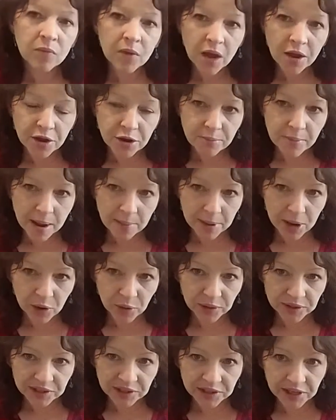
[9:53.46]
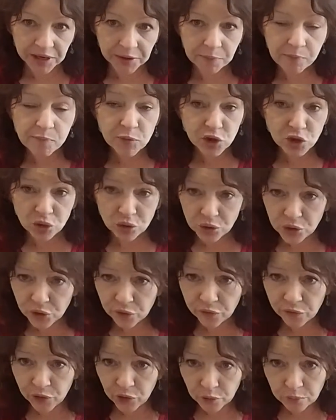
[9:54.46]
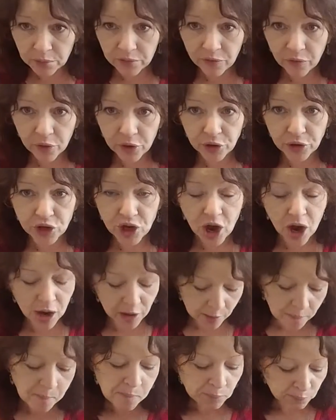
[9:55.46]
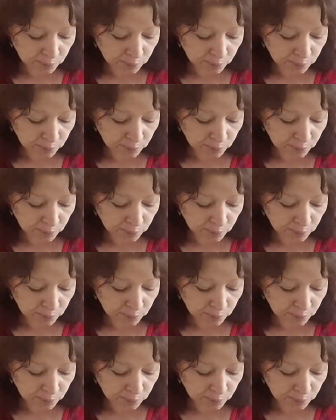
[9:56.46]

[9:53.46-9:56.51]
how your mama always said, chew your food before you talk.